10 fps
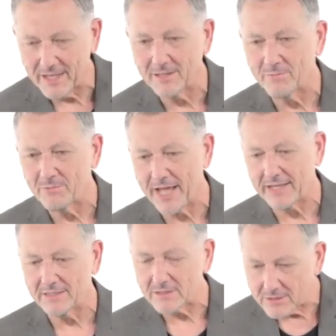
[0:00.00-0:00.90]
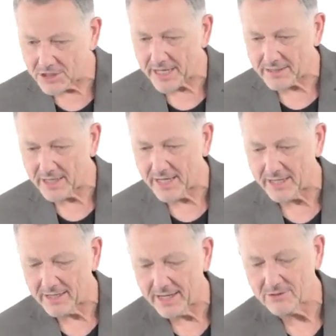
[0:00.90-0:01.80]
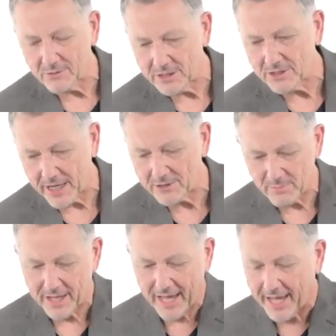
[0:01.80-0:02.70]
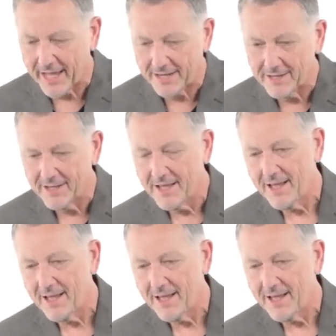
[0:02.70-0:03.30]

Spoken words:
And the dad says, shake his hand. And so he shakes my hand